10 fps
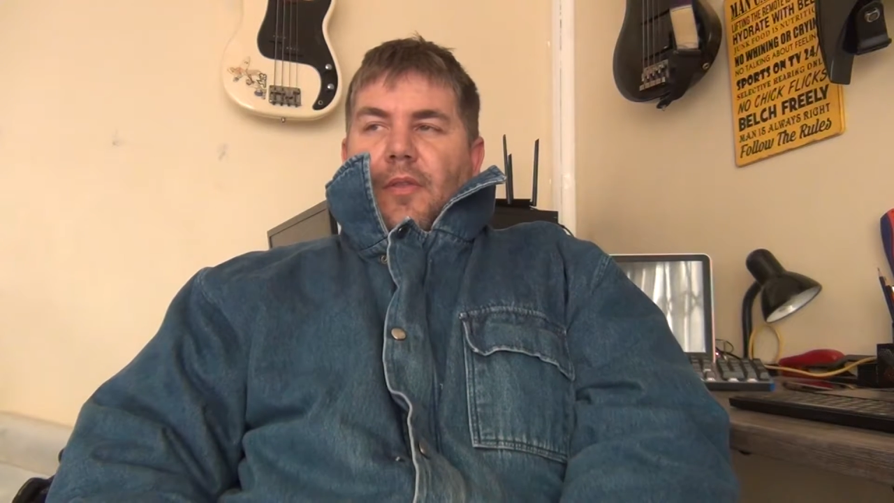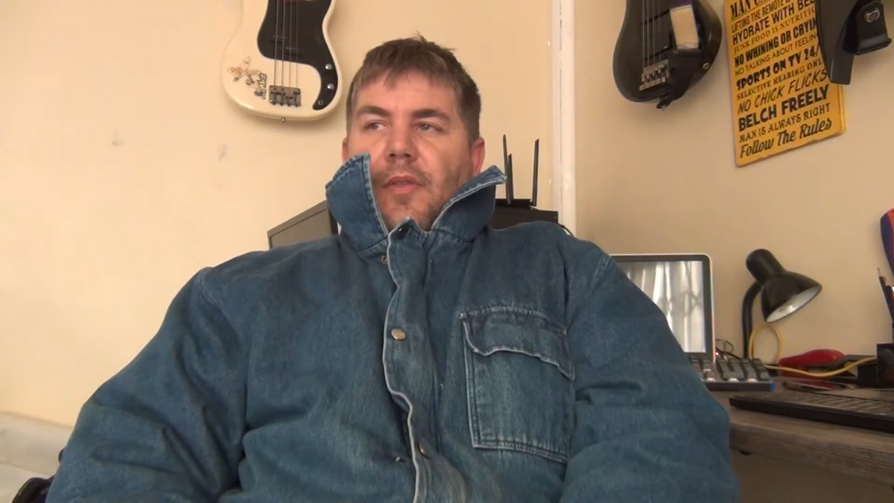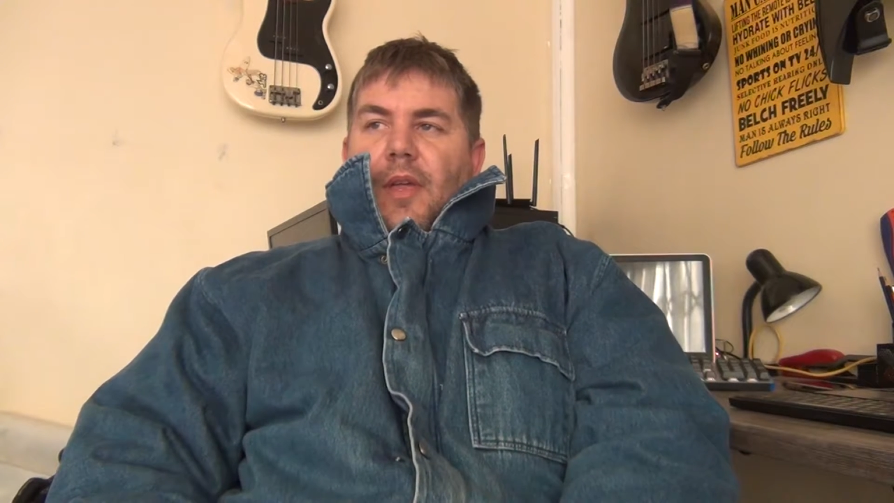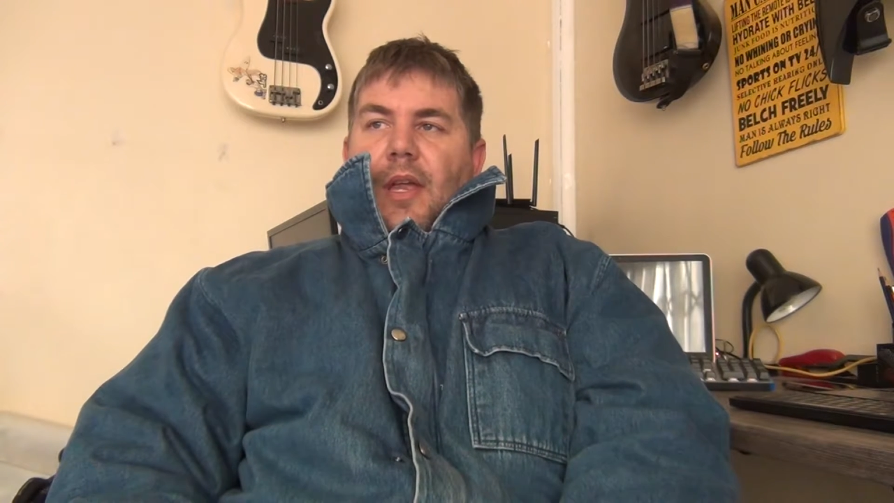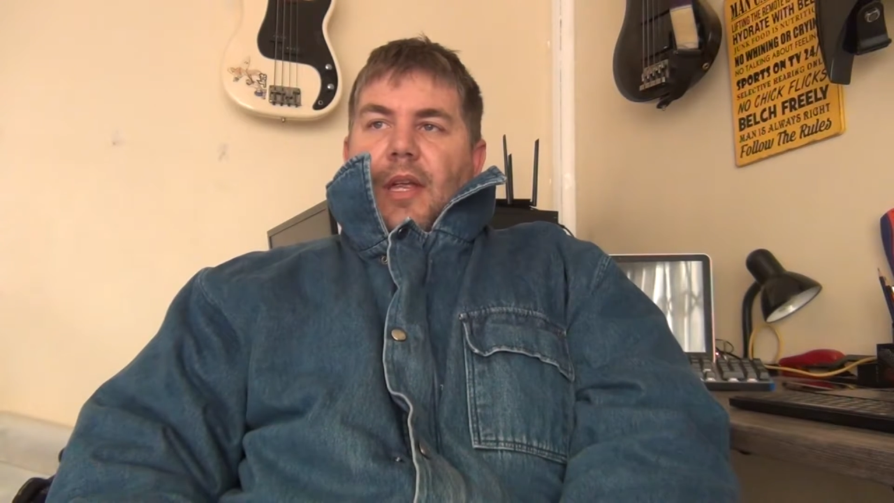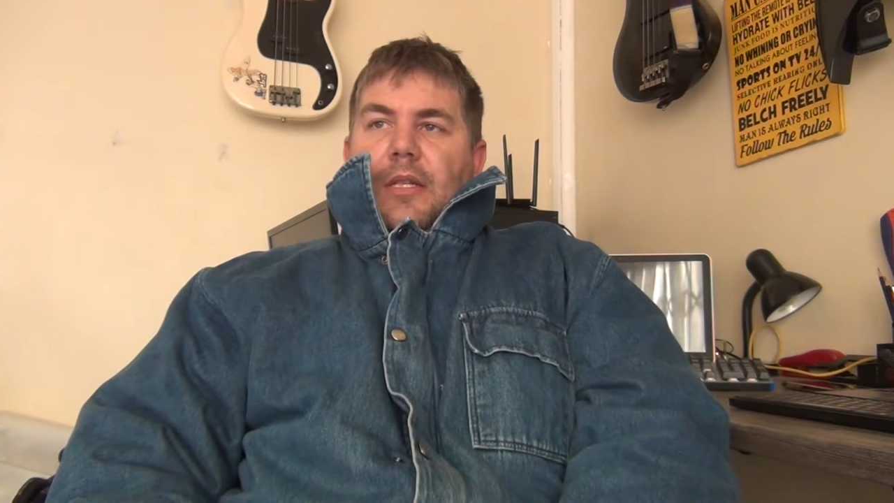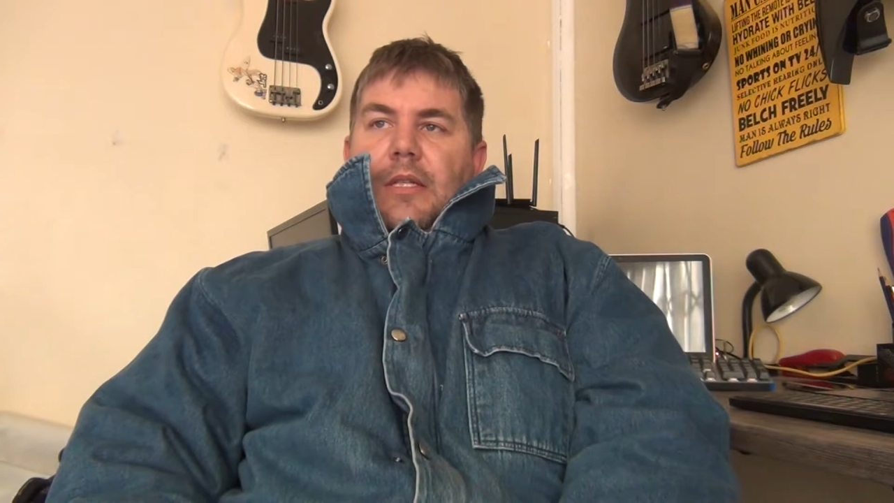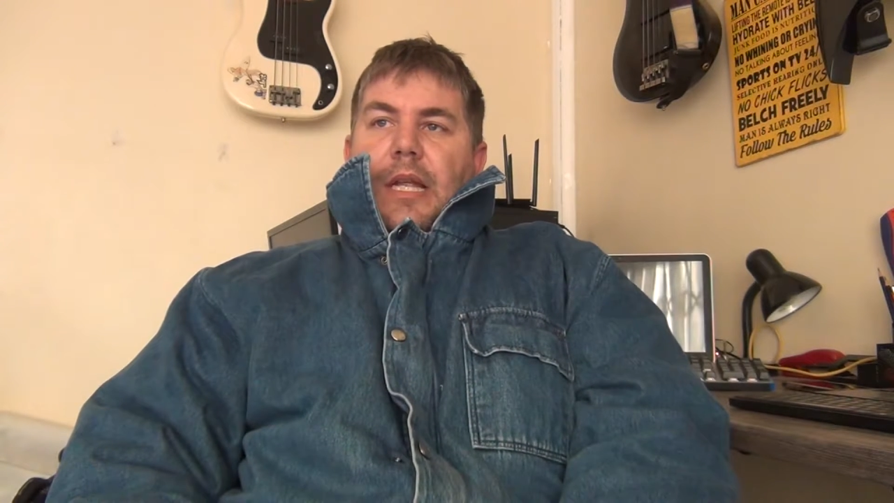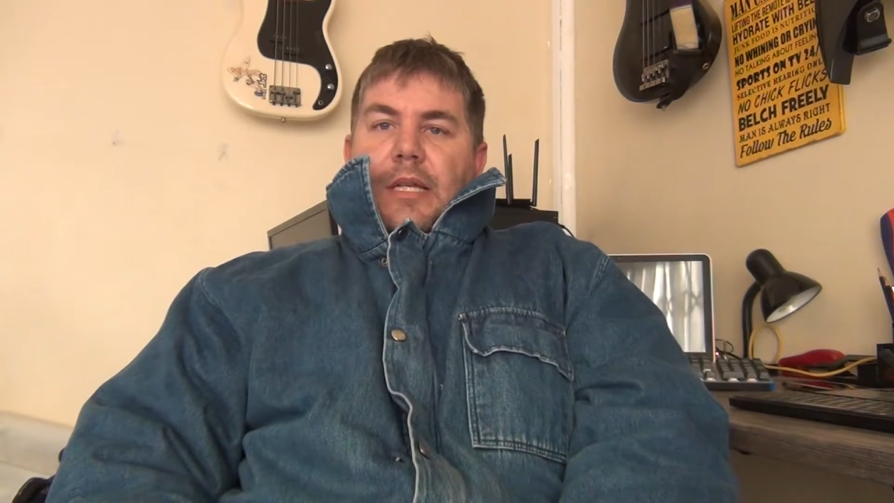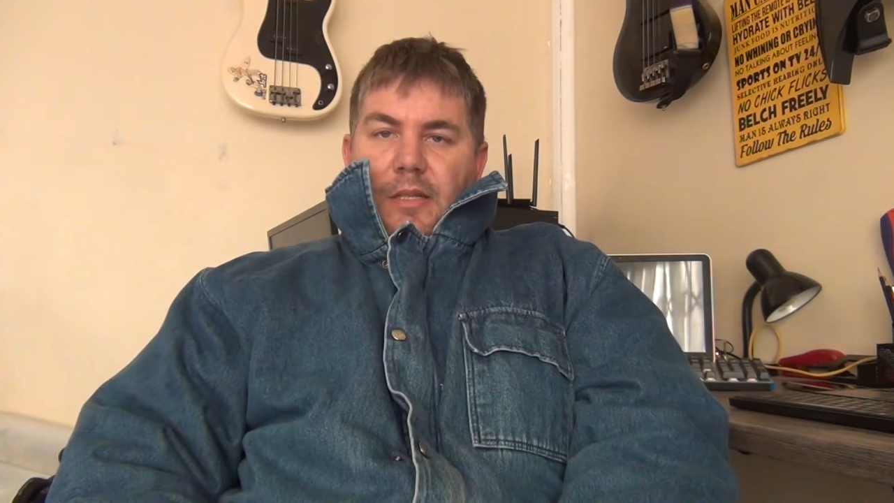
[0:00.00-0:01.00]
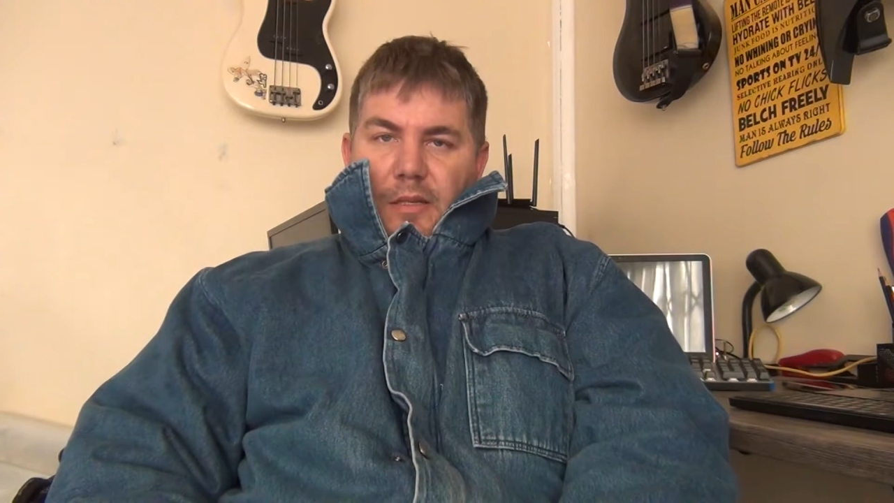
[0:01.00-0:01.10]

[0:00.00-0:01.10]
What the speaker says: Then next